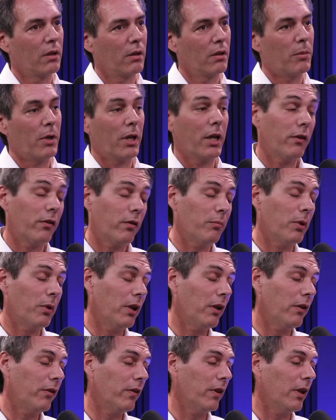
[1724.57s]
But
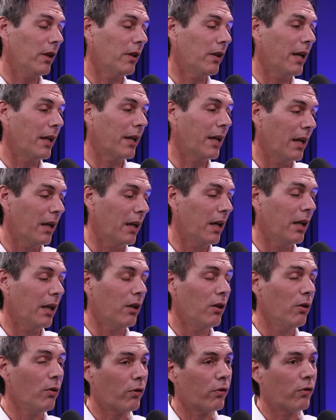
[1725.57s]
it
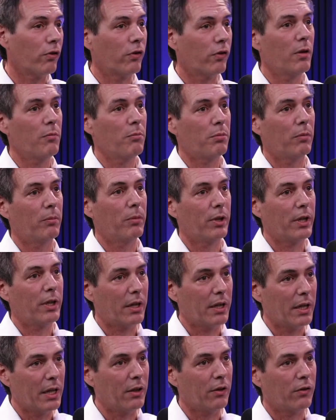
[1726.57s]
looks simple, but
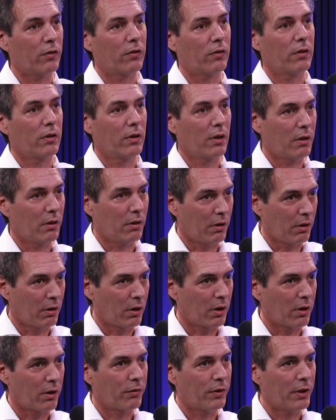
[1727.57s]
there is a
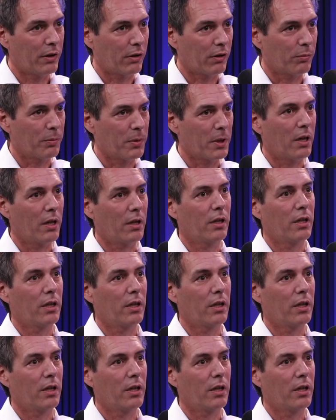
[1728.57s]
lot of details behind it.